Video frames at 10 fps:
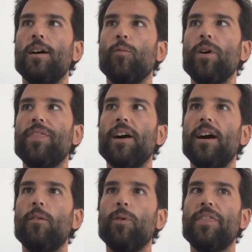with
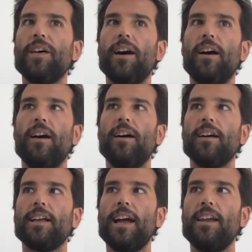
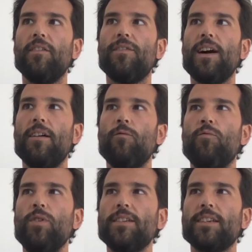a kind of a
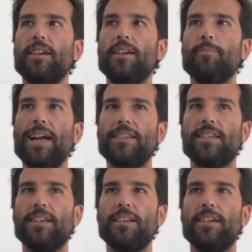riskier
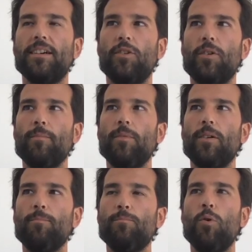mindset, or
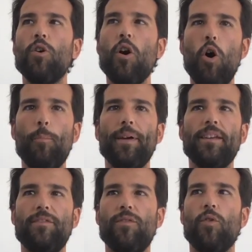more
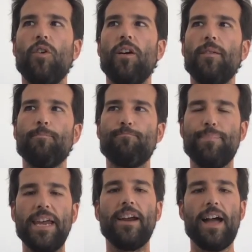open for
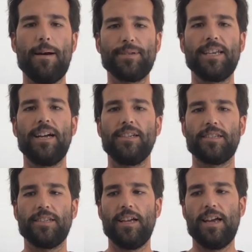bigger
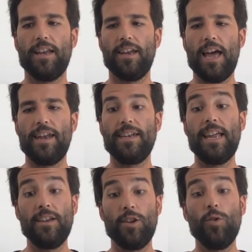upsides, and
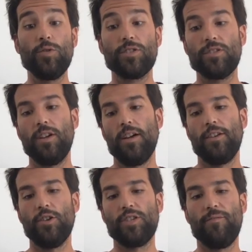then
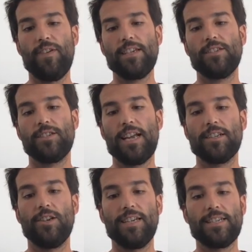those investors
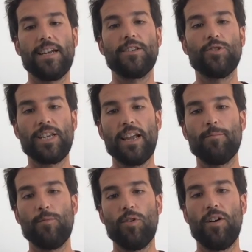actually started to
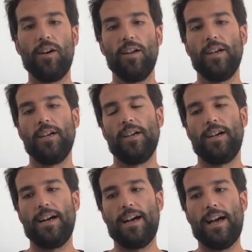take more
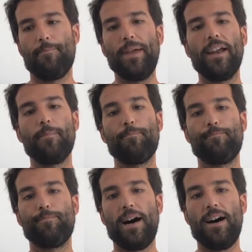a bigger
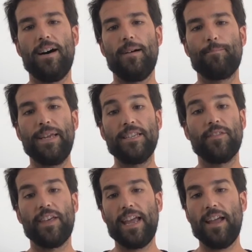piece
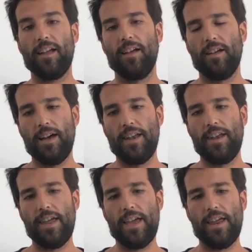of the cake,
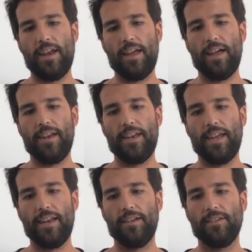and
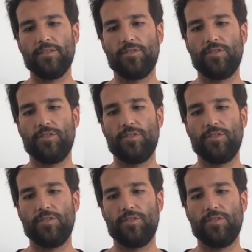then